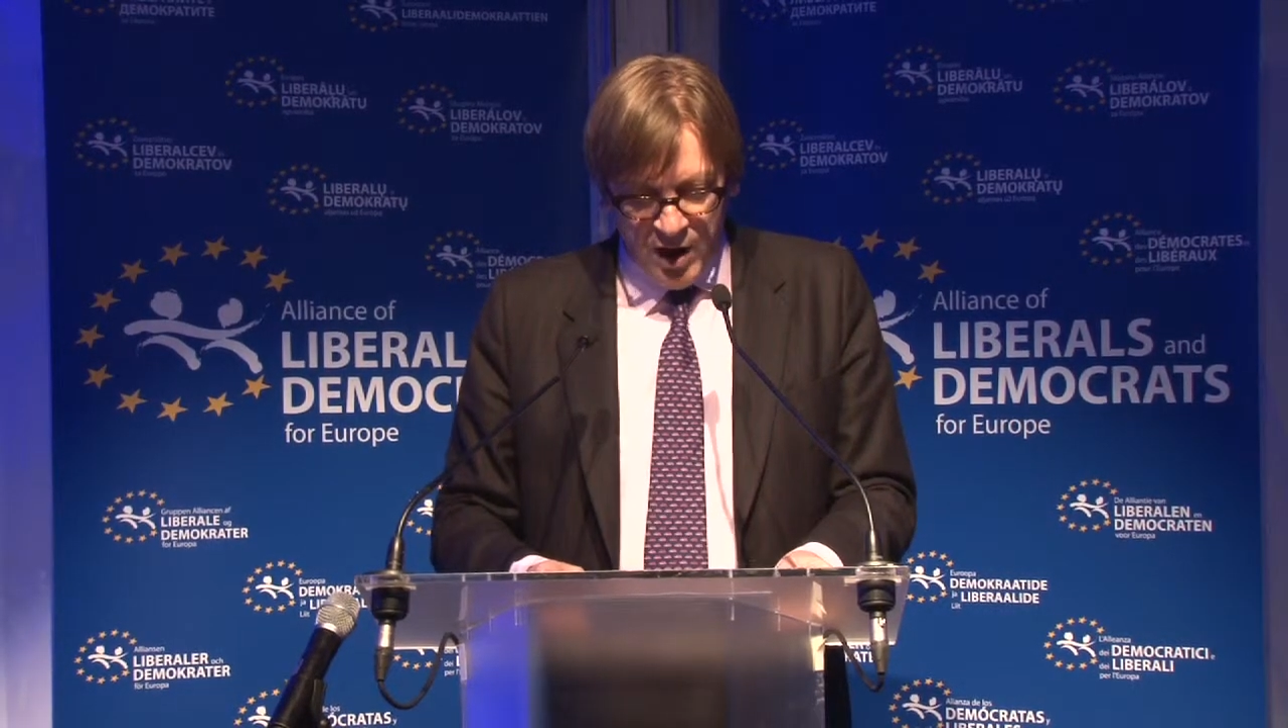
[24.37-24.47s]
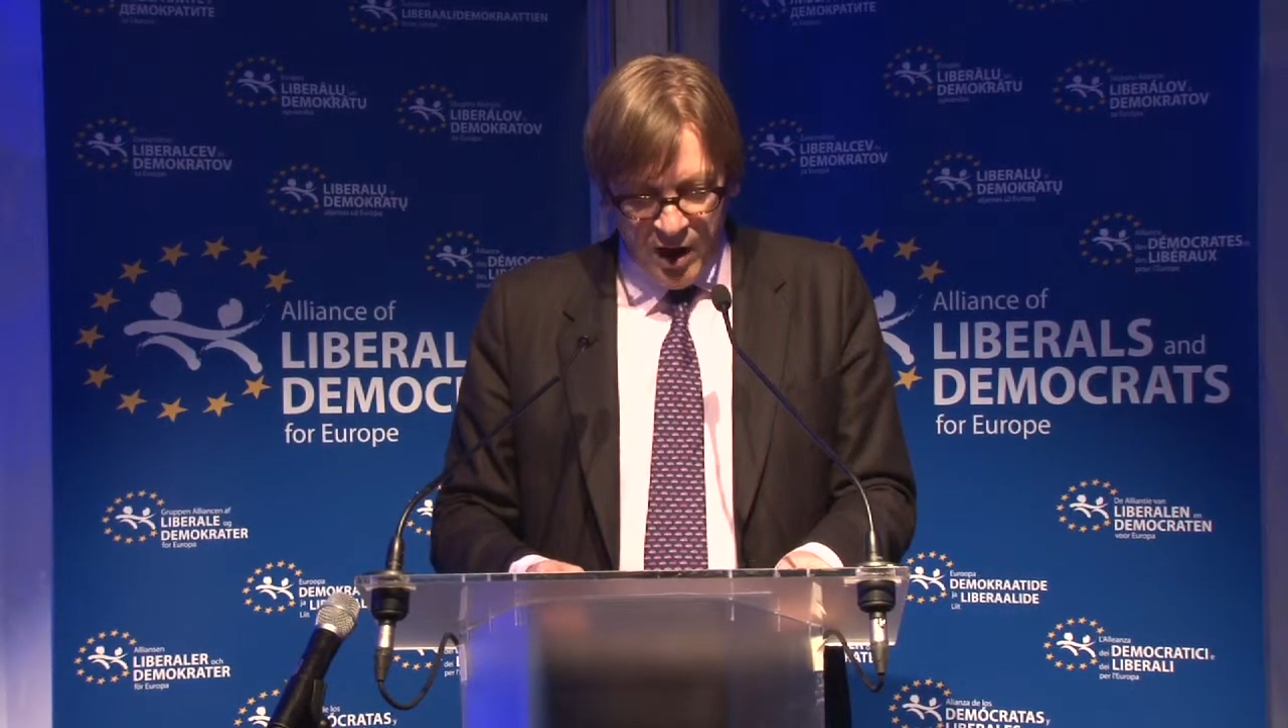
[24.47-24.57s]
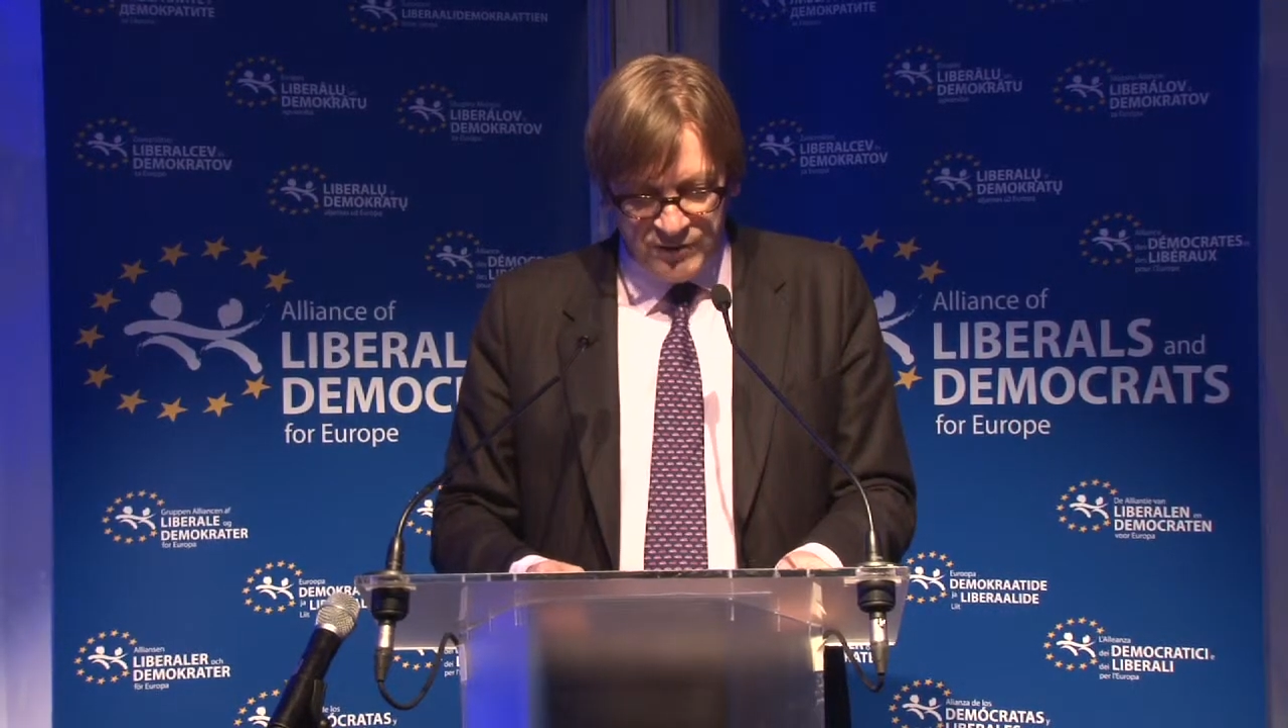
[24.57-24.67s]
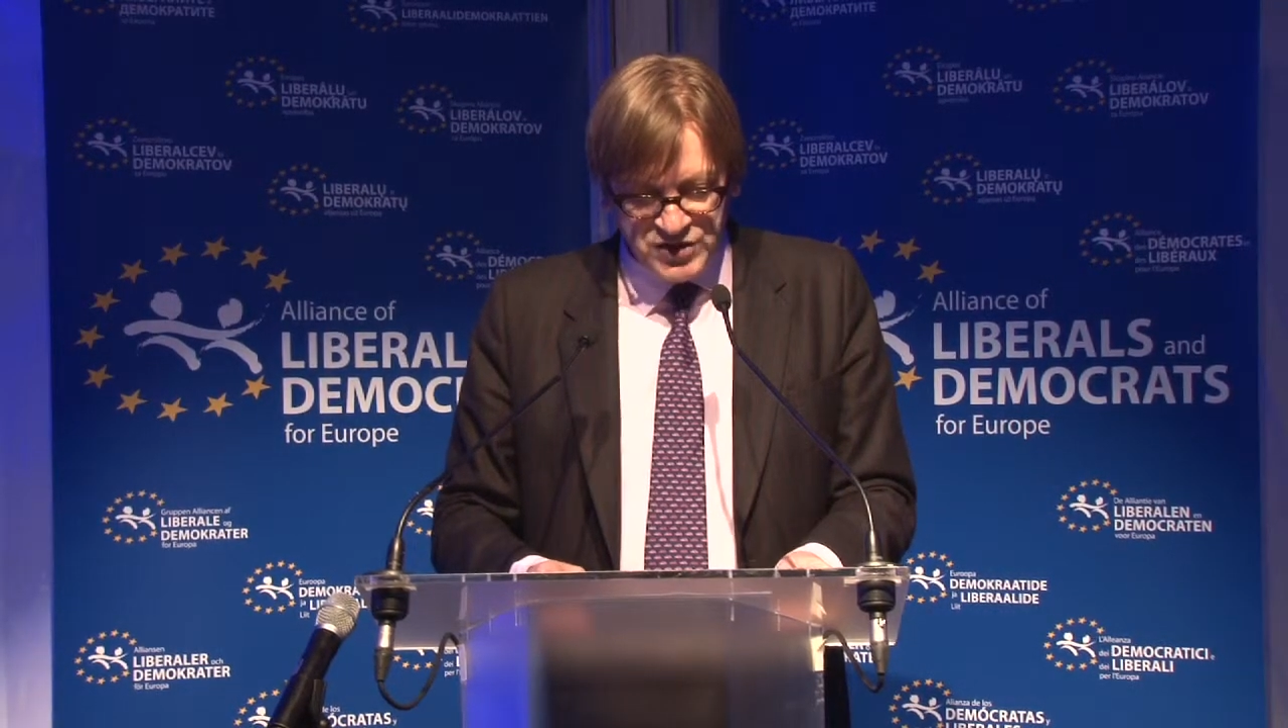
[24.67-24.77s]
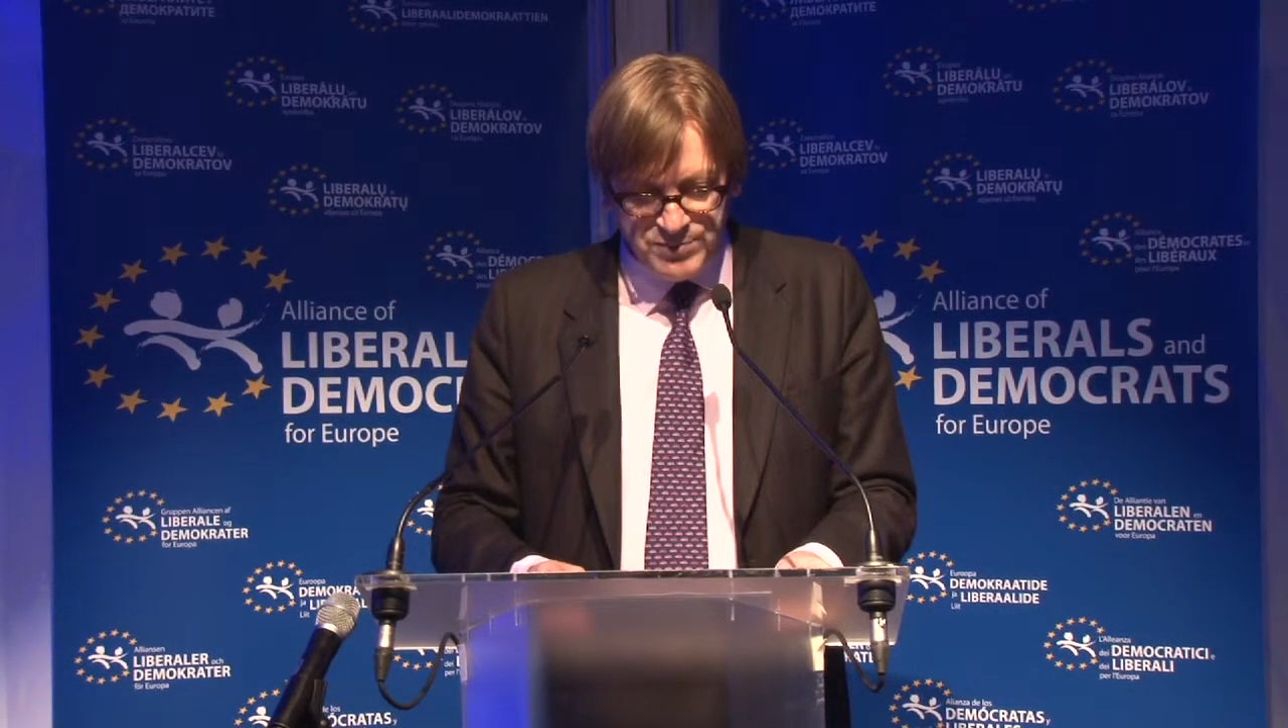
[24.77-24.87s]

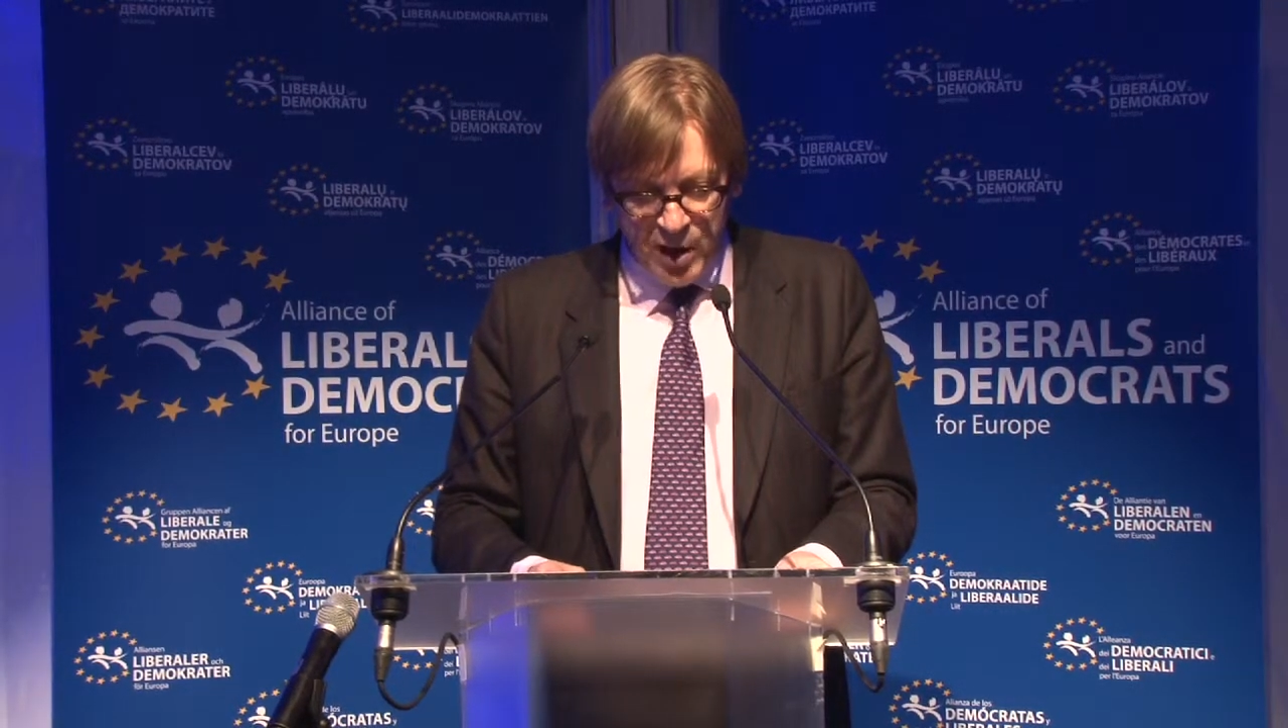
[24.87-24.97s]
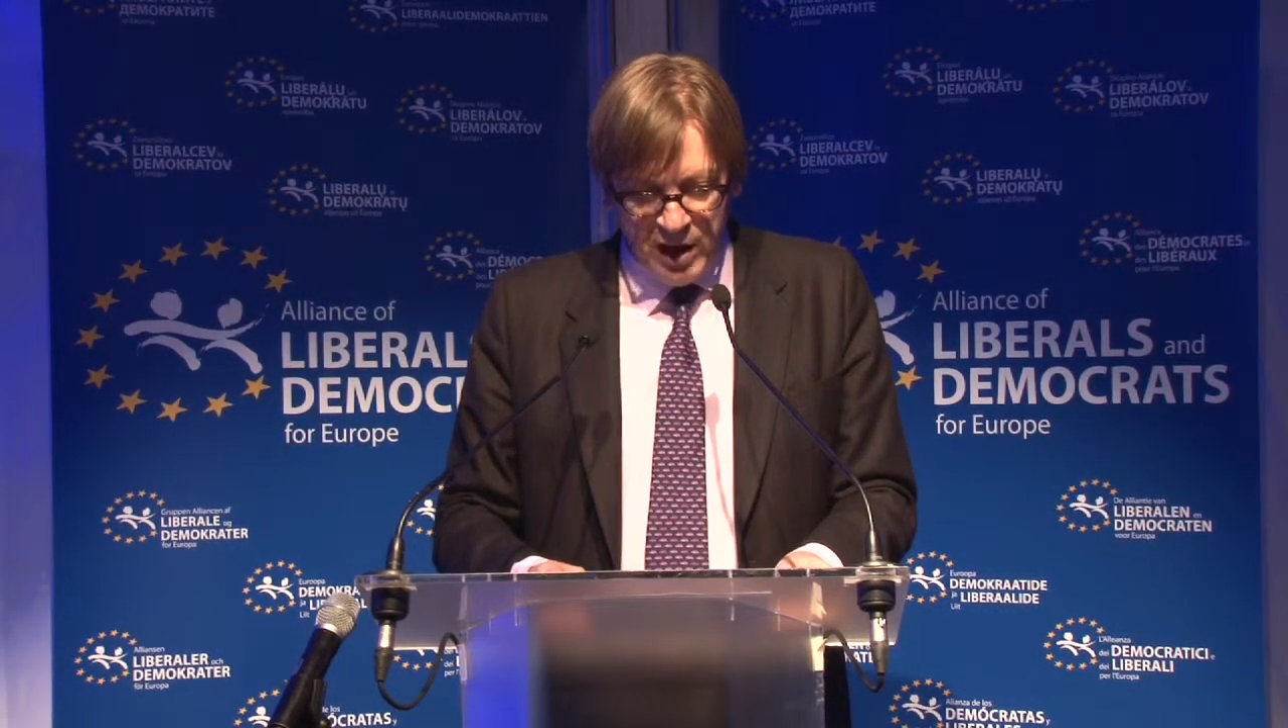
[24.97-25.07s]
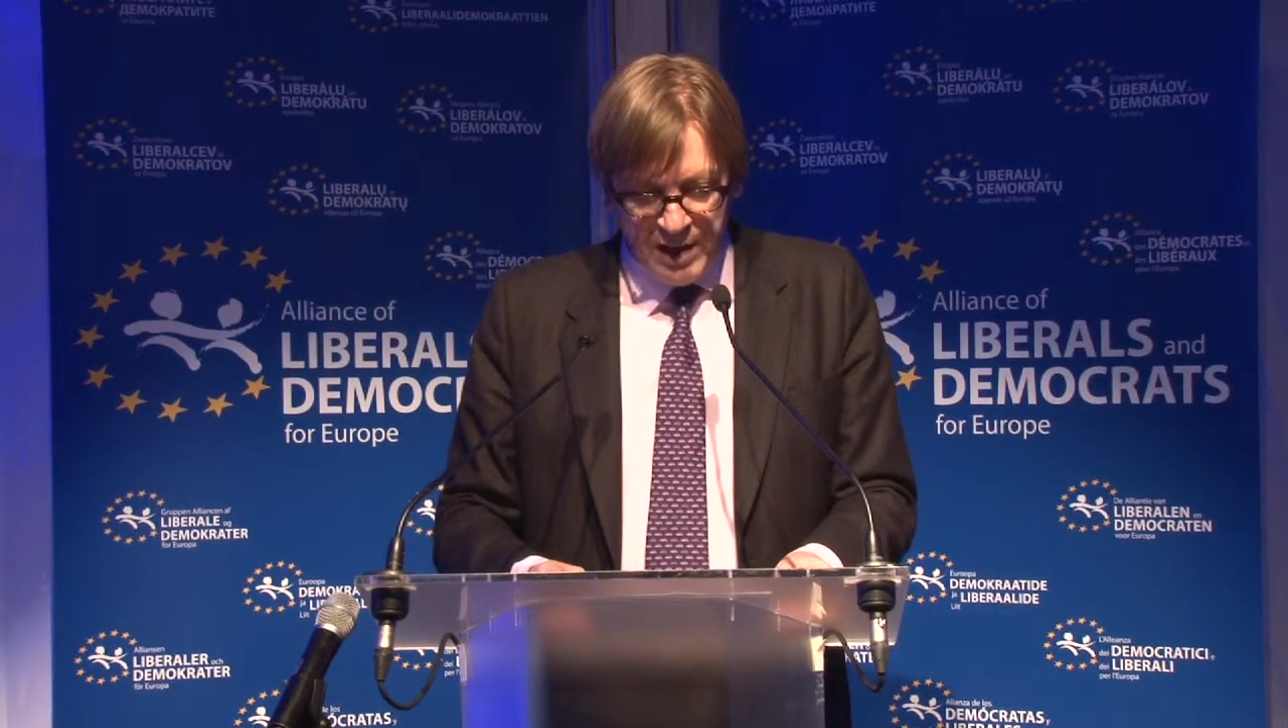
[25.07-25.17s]
of the small